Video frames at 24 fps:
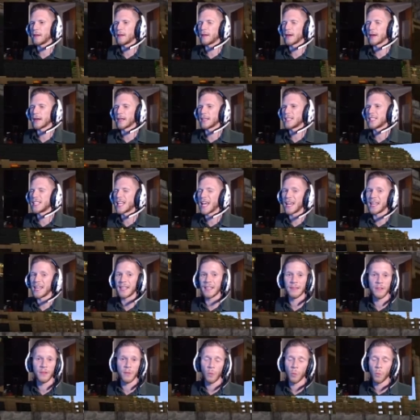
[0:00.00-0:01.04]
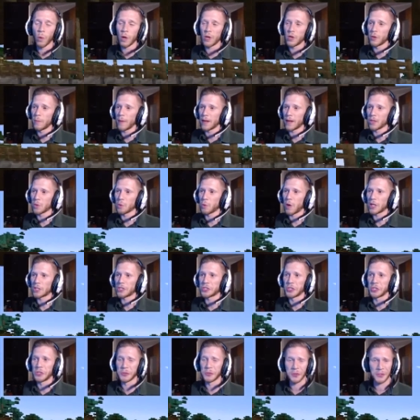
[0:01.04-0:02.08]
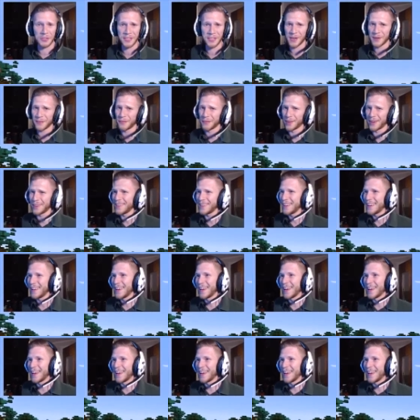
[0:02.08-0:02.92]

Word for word: Like I said, what you're about to watch is going to look different